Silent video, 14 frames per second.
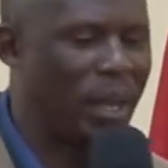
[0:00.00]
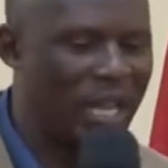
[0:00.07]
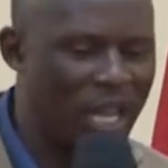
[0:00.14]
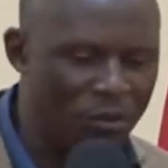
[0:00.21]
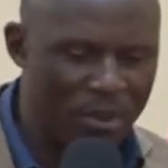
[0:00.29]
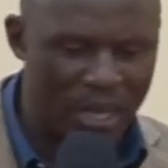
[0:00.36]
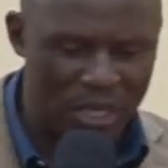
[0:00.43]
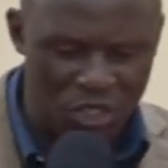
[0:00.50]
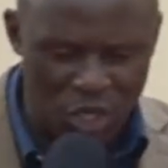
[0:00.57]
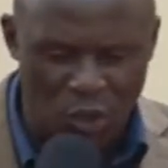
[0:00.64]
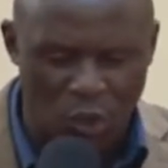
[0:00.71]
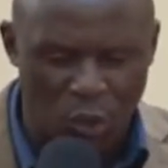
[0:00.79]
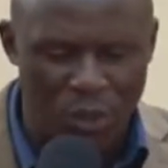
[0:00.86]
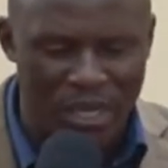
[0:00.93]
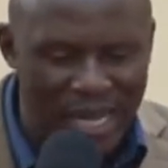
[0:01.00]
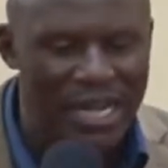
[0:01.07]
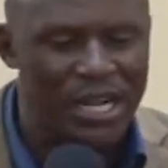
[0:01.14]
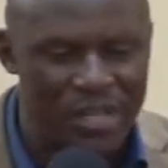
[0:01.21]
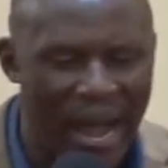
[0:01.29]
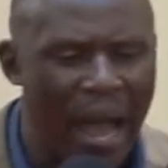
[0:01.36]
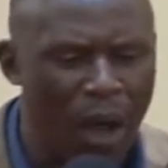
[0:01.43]
the level that she could
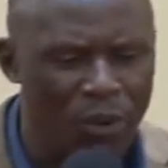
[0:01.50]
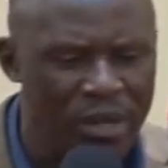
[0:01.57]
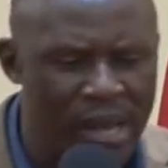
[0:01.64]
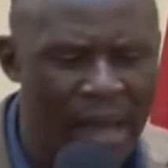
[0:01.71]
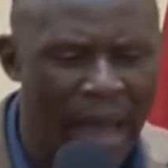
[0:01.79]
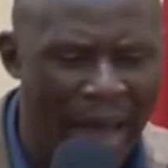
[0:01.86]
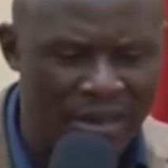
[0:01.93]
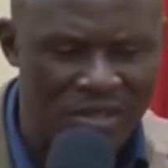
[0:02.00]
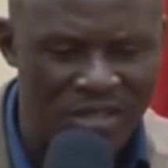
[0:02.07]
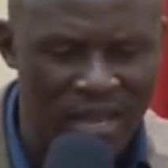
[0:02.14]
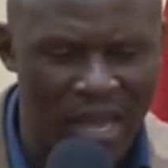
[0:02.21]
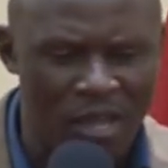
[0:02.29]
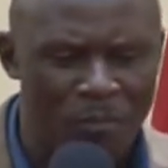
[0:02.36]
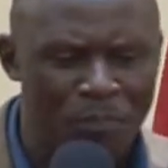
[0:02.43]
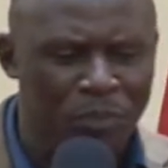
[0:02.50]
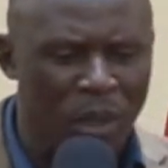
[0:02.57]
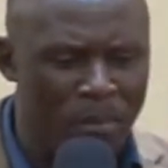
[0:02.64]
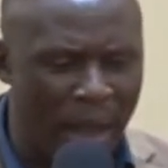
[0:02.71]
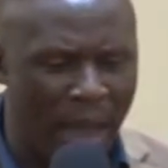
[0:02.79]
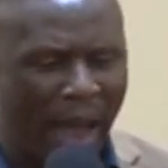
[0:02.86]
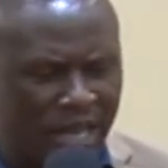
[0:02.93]
kneel down and say,
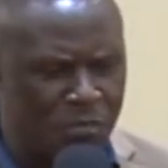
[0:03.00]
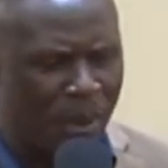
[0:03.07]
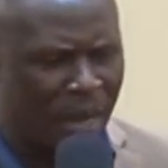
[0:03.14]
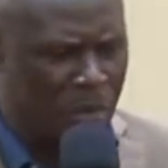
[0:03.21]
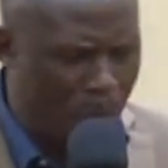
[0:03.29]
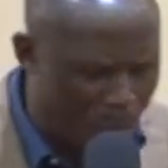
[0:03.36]
My husband,